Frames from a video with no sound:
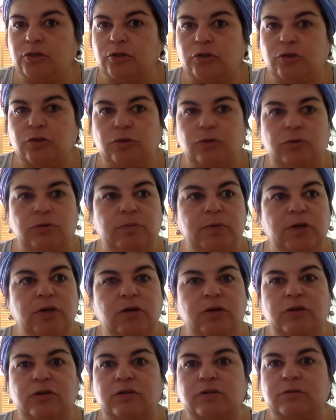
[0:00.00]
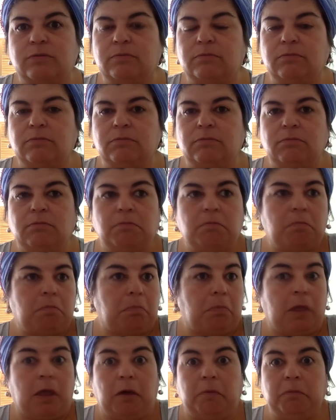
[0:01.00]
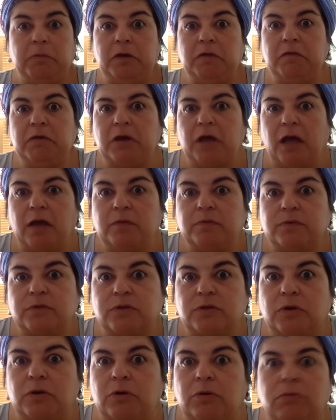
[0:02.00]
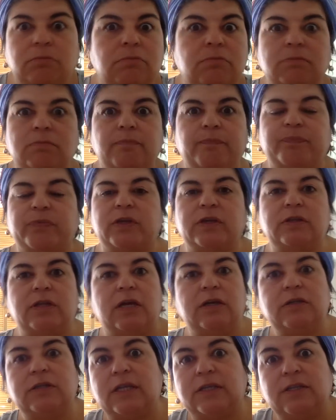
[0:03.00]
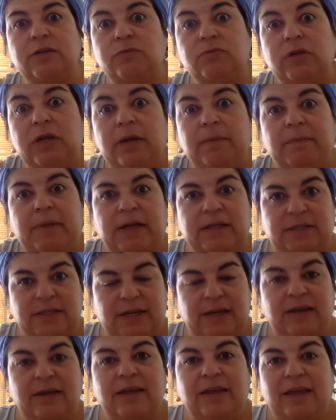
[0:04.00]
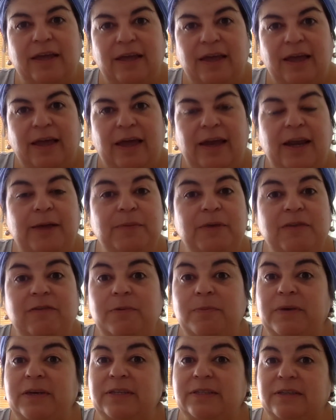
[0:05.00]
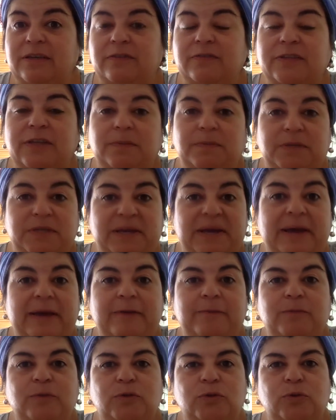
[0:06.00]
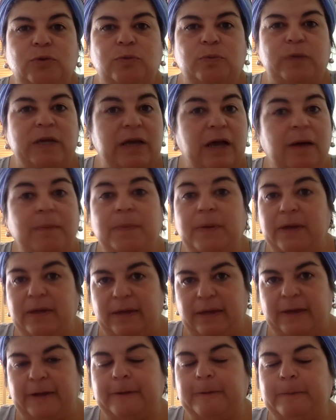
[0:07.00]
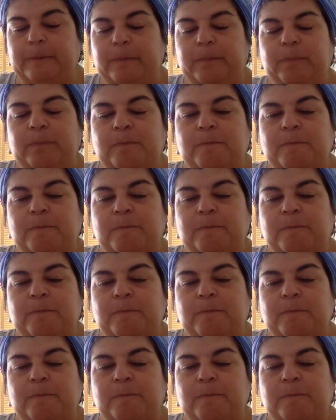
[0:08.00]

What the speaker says: to do because I'm giving up. So that doesn't really matter, and I'm giving myself some time to pick up again.